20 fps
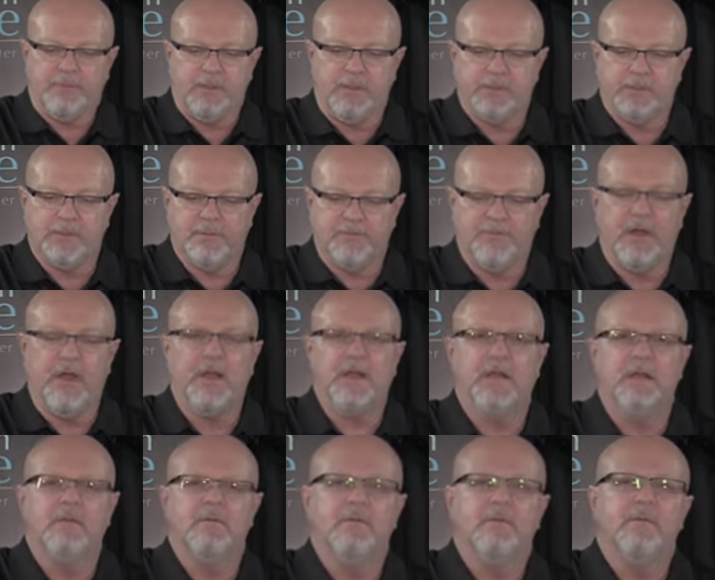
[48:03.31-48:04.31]
He's
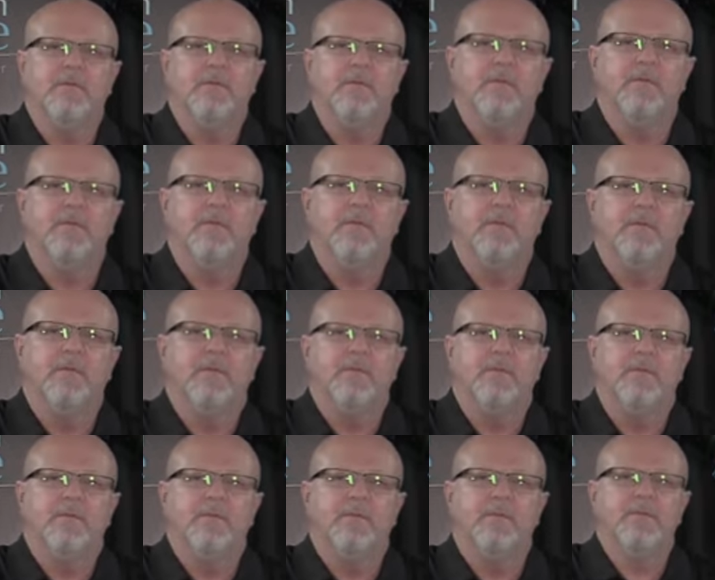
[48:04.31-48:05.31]
defining
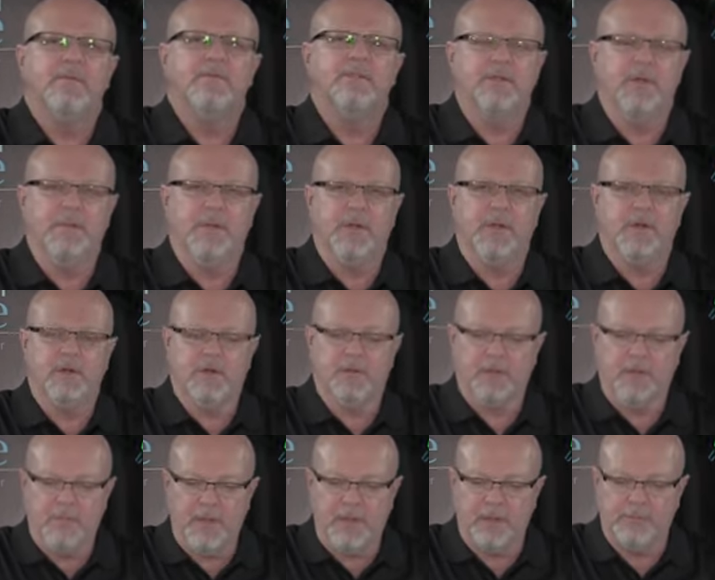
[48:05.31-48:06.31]
the simile or
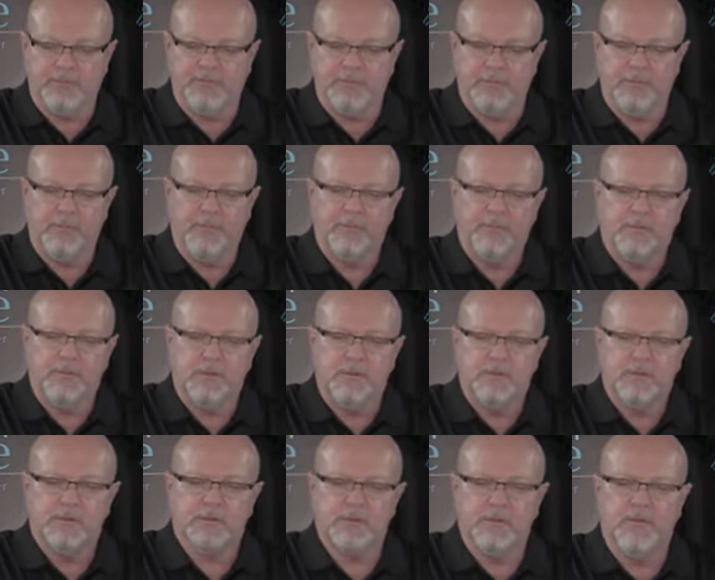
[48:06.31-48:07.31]
the metaphor
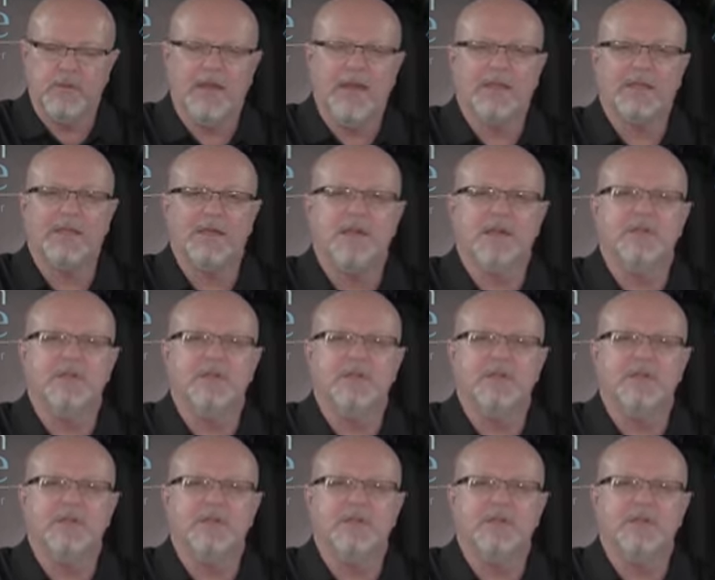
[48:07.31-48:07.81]
so that I can